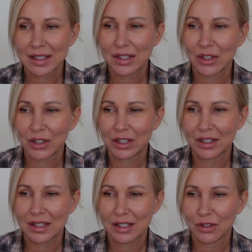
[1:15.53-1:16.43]
started
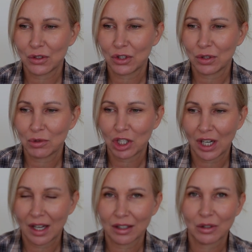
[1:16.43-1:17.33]
this YouTube
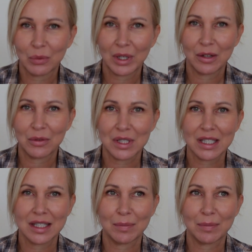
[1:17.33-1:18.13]
channel when I was